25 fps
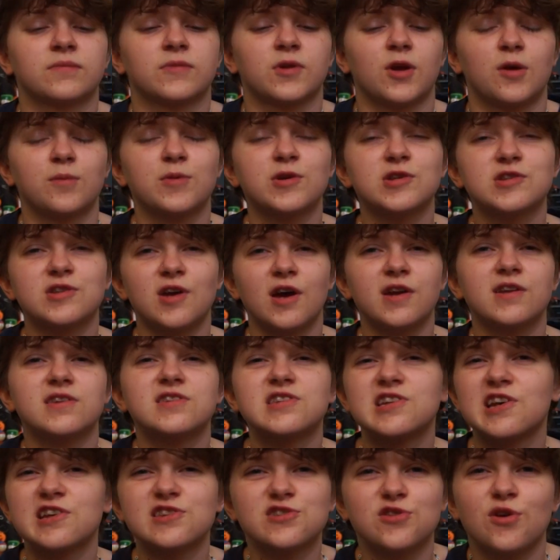I'm excited
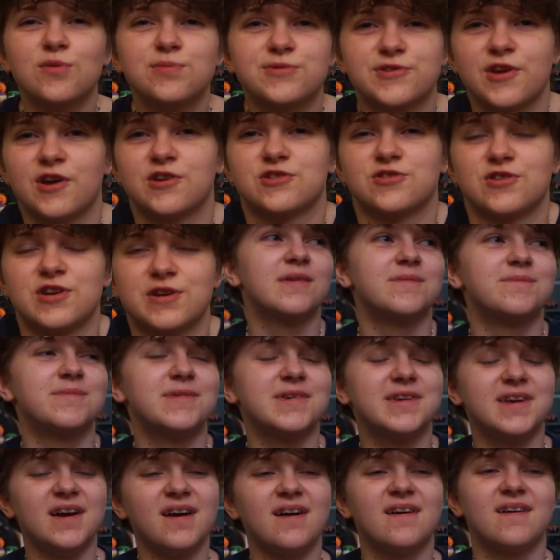to get top surgery.
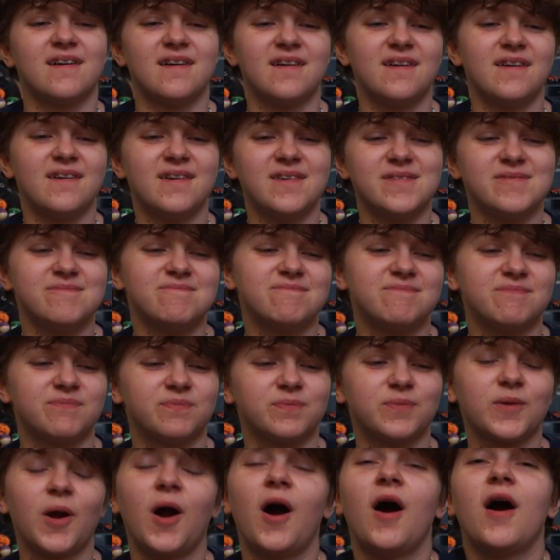But yeah, um,
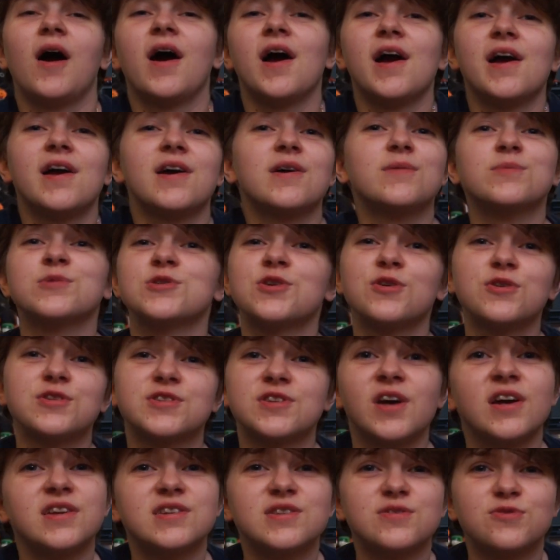I am so
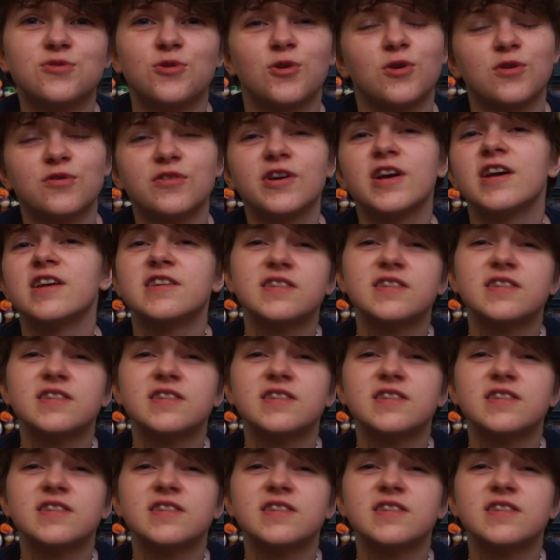excited for all of it.